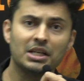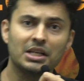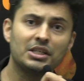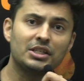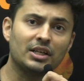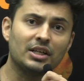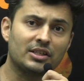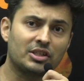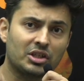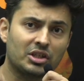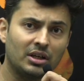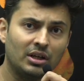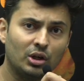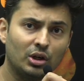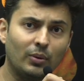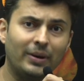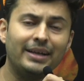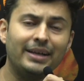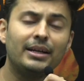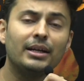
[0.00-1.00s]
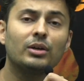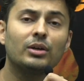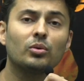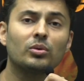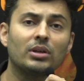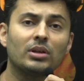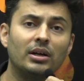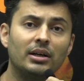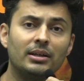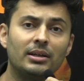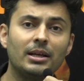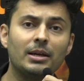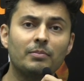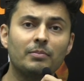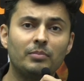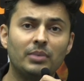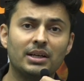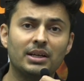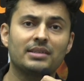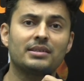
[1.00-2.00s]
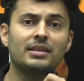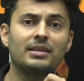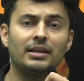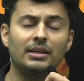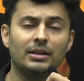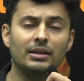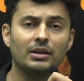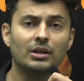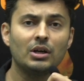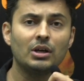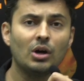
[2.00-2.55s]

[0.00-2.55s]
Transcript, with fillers: just 20 to 30%